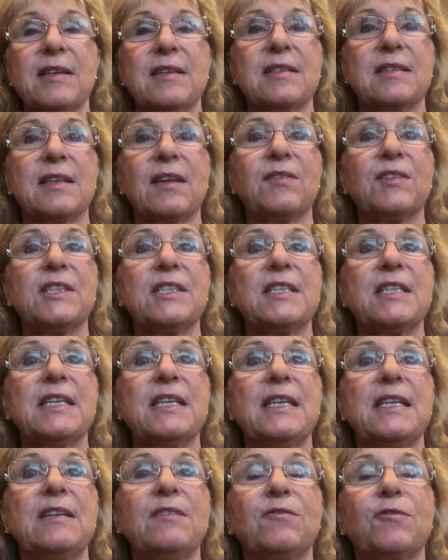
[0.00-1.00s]

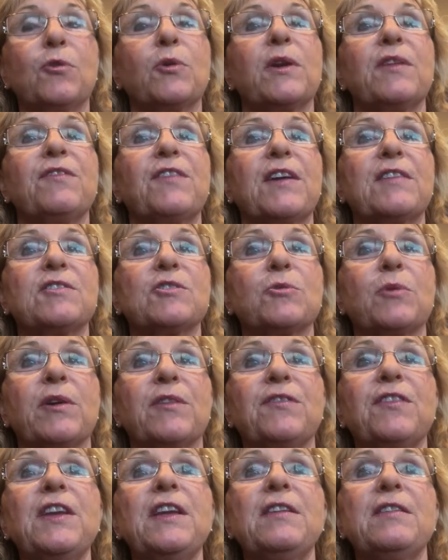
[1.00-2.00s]
1745
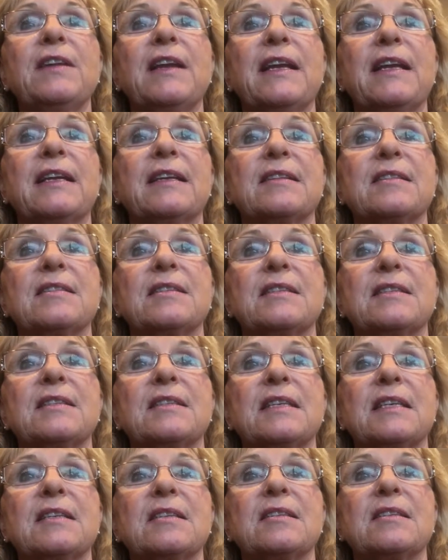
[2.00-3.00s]
square feet, and
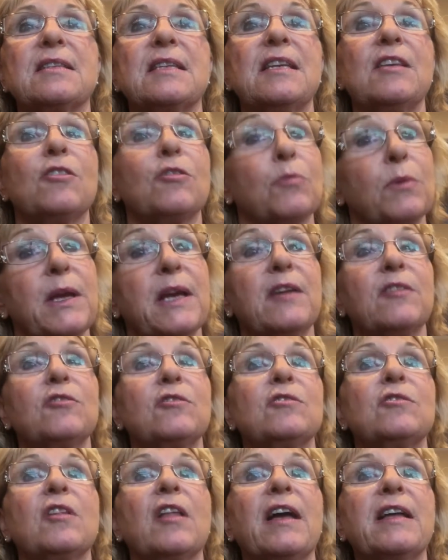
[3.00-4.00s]

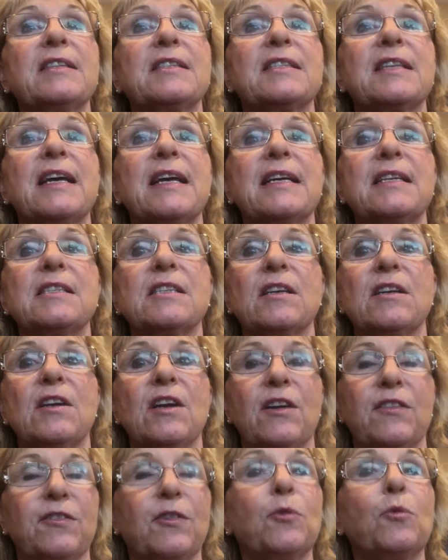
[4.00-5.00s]
6300 lot size
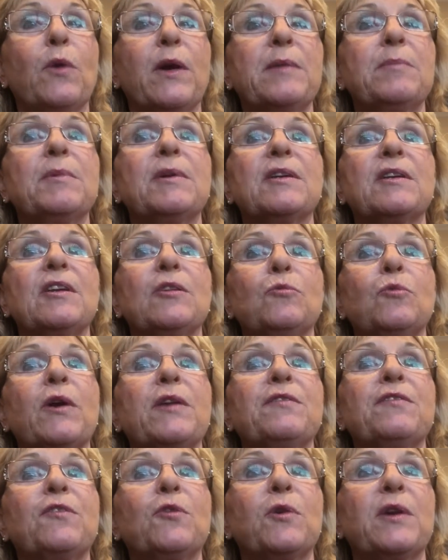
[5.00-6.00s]
for
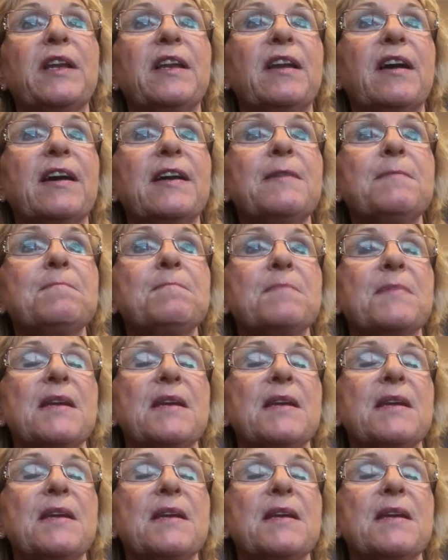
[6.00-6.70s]
$1,149,000.